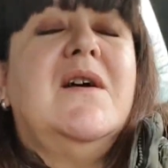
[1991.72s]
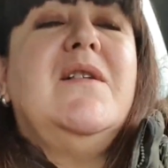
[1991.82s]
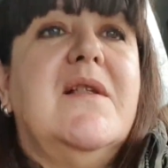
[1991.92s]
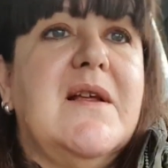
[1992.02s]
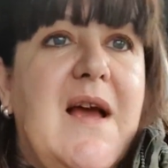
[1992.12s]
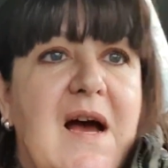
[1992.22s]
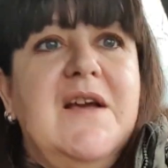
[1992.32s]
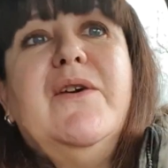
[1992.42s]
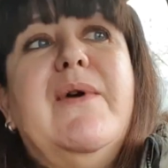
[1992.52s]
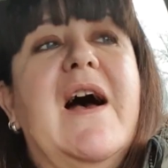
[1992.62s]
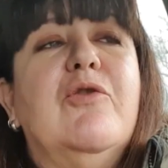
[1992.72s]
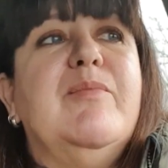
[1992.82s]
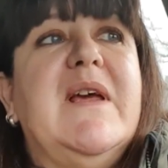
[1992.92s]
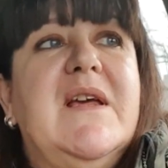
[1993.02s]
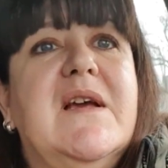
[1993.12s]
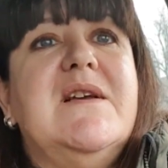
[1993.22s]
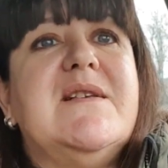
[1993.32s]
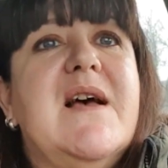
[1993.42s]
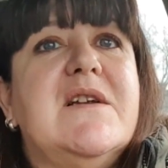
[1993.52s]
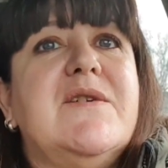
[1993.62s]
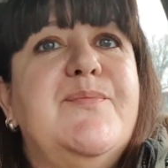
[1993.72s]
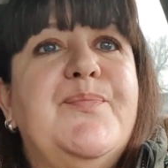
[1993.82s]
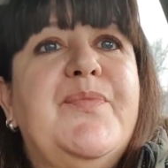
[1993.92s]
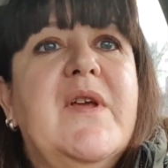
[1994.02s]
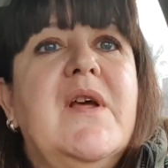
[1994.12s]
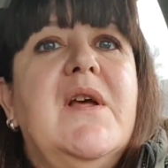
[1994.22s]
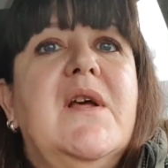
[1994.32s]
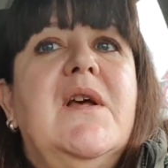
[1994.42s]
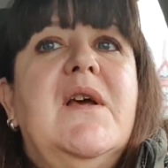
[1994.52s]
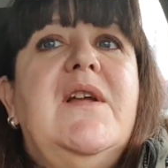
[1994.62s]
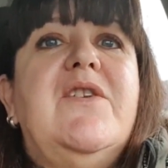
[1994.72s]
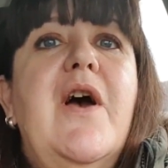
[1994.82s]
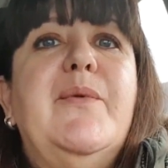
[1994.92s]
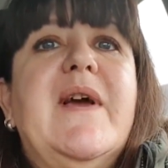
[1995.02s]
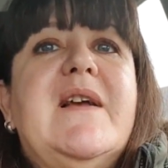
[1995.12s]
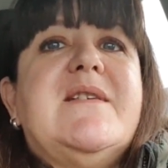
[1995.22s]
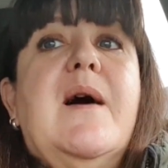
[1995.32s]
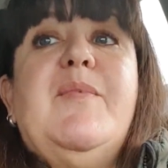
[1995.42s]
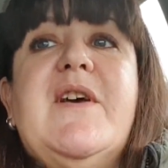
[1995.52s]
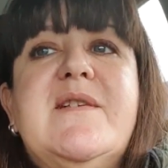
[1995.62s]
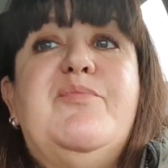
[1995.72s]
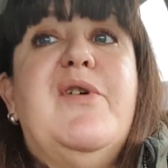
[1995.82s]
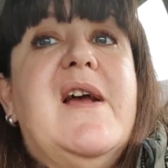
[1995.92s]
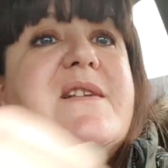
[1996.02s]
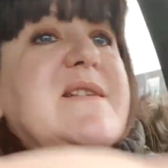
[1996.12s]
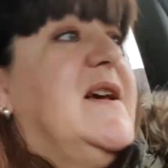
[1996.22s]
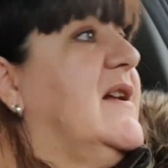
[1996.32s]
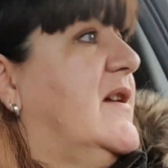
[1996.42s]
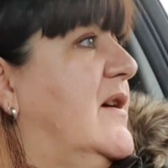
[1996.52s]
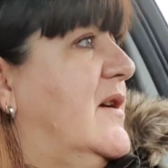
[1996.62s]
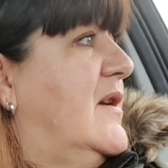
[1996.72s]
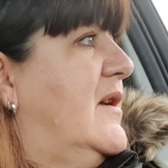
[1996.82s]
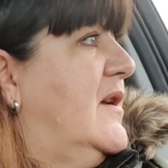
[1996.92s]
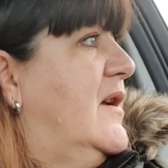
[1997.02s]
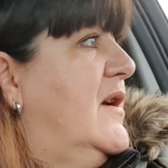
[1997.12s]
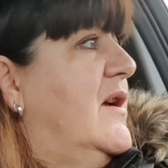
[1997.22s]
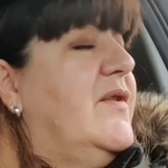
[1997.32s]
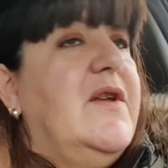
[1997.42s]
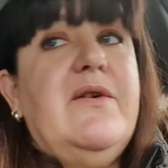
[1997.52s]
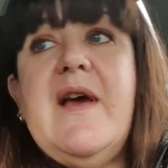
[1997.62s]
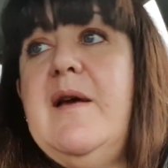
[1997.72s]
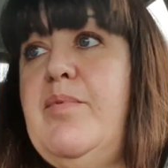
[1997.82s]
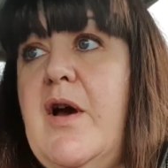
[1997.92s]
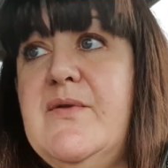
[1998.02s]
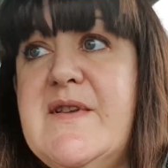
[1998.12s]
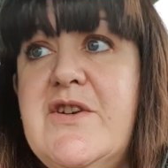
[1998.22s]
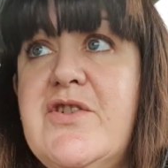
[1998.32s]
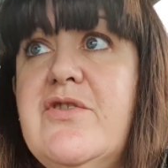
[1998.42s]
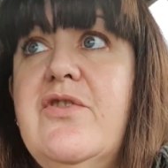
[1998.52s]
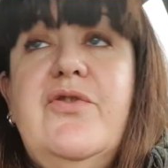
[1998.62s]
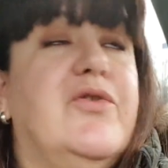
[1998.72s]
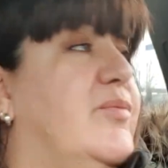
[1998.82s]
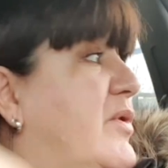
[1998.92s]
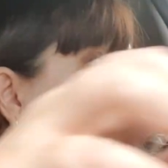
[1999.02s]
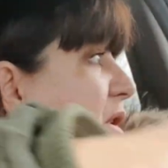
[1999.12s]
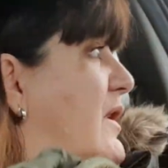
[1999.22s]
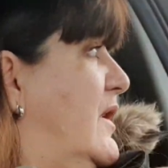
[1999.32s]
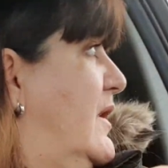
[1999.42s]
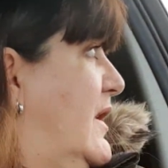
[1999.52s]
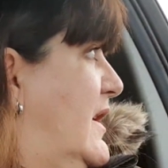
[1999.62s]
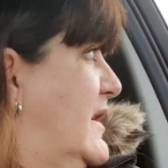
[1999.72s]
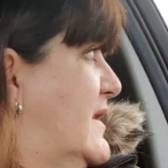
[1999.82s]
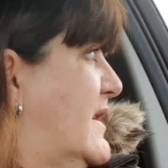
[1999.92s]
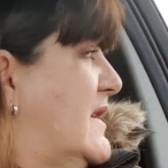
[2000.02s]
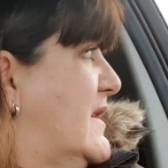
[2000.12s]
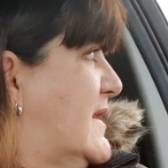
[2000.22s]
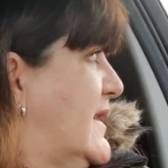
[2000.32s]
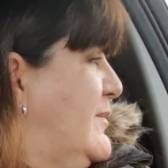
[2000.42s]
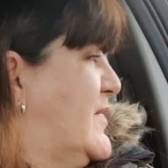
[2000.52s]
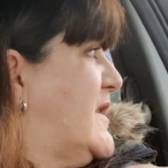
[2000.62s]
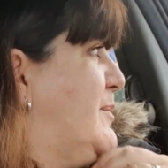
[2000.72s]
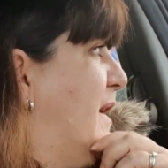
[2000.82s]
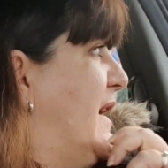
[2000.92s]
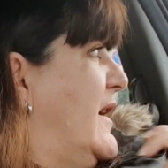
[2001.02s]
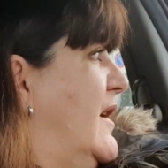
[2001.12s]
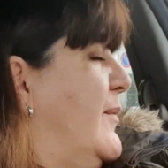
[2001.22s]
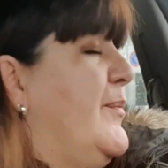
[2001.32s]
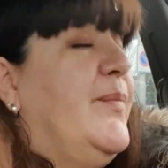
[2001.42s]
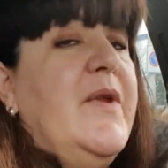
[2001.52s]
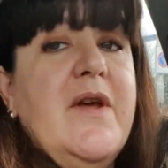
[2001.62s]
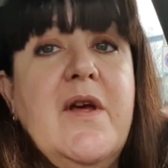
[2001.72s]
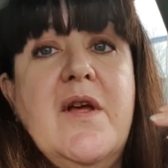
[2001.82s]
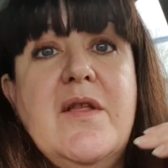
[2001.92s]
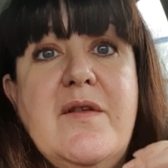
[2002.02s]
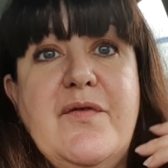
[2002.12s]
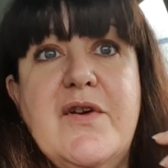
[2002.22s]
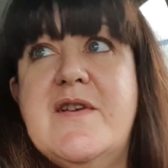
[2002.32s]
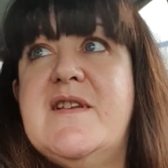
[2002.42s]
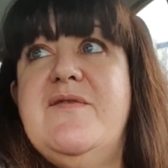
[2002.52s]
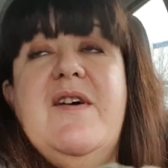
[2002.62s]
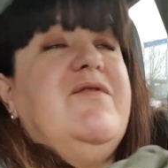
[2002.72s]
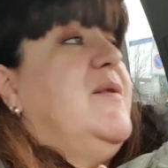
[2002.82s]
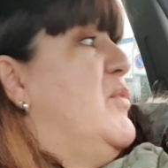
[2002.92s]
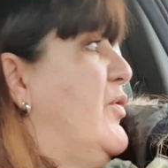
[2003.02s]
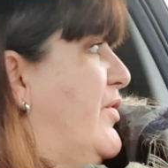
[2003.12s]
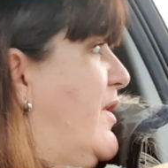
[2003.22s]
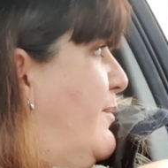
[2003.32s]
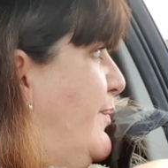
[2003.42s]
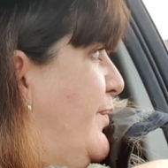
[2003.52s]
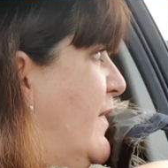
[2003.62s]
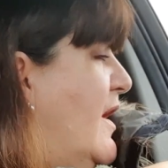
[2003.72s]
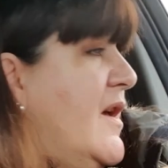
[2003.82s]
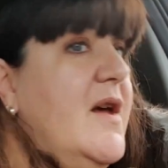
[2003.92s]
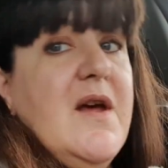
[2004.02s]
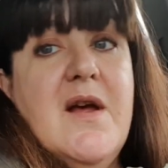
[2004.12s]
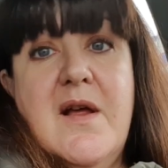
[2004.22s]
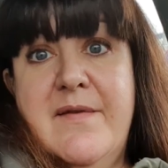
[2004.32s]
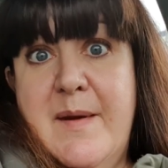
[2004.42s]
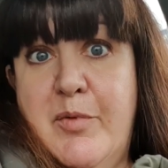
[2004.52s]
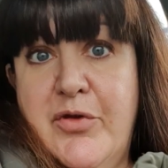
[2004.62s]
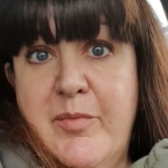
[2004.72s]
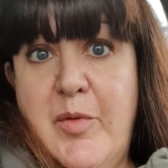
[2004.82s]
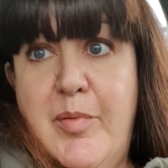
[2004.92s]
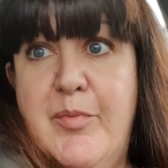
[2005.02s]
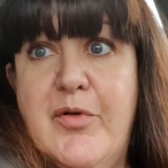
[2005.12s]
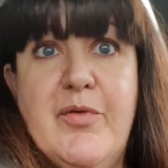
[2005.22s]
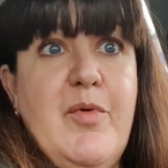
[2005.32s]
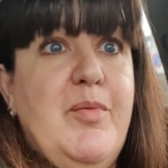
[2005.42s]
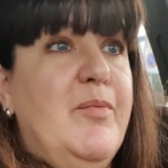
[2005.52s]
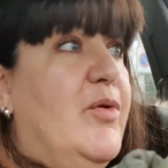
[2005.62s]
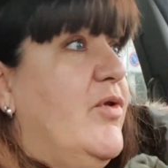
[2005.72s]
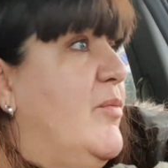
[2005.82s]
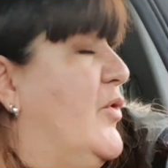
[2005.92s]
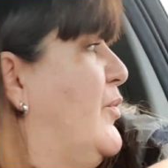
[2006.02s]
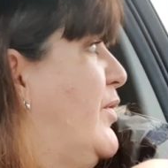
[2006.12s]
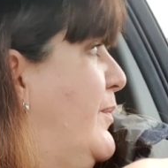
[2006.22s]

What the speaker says: The guy who helped me, he said he'd noticed that because of Brexit, the UK postage had gone up, and he said it seems to be the first of every month. They put them up and put them up and put them up.